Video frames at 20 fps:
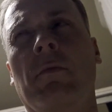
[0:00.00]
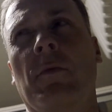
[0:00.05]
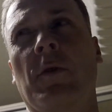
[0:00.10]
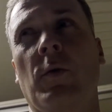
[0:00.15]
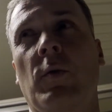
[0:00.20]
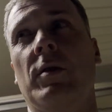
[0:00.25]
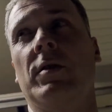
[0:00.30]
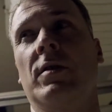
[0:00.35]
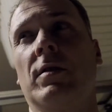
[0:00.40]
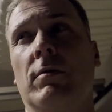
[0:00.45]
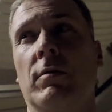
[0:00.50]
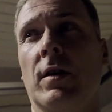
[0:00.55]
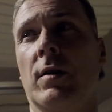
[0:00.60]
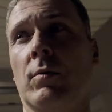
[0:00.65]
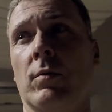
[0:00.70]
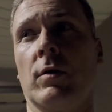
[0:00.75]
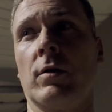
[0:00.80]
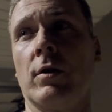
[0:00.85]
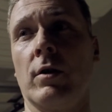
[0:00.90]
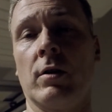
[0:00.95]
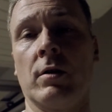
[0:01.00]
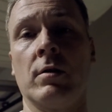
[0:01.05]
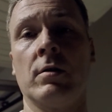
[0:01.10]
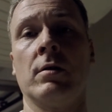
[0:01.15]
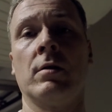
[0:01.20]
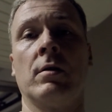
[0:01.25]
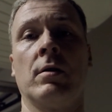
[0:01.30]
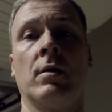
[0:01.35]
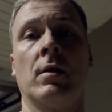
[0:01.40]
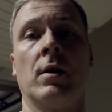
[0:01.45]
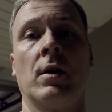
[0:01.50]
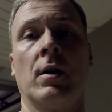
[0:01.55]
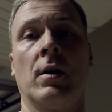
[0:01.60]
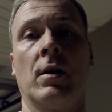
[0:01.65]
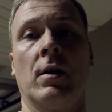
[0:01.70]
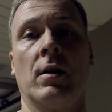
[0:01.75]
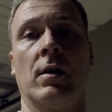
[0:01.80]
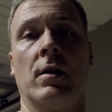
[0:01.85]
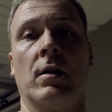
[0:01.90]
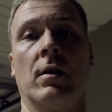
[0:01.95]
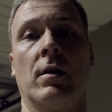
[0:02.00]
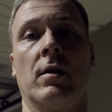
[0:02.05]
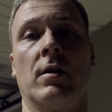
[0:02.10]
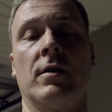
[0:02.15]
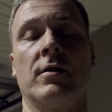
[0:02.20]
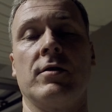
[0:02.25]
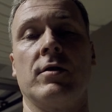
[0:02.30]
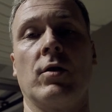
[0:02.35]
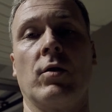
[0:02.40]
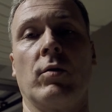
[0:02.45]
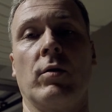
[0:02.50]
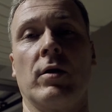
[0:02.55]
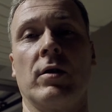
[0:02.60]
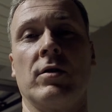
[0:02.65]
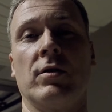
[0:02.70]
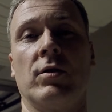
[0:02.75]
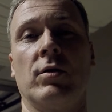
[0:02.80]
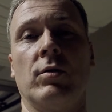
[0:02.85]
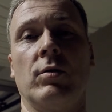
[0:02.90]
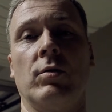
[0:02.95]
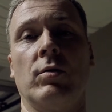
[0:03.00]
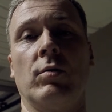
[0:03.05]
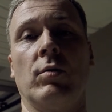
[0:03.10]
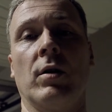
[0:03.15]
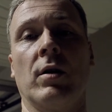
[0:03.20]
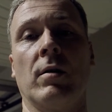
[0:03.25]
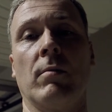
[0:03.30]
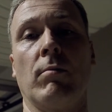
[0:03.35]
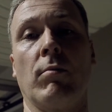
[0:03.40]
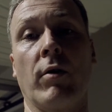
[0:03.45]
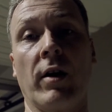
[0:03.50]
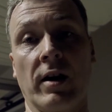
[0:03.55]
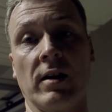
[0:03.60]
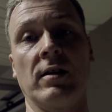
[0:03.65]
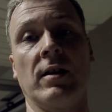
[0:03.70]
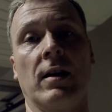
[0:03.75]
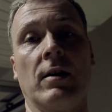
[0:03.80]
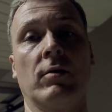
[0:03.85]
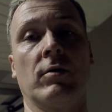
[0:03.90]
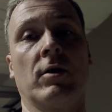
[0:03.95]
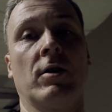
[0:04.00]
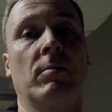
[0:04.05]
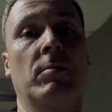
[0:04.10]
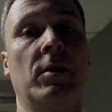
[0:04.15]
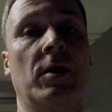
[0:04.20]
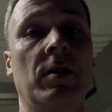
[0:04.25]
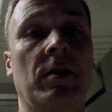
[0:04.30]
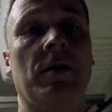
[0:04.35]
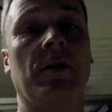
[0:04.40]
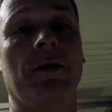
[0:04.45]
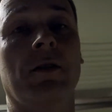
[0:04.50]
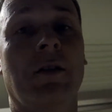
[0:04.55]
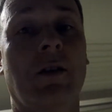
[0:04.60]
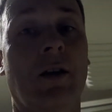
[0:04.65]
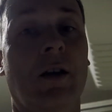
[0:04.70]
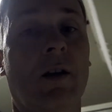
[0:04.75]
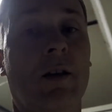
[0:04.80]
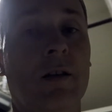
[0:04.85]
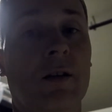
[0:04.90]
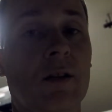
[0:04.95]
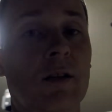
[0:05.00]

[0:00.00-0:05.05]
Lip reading: what's the right word, is going to break down on me and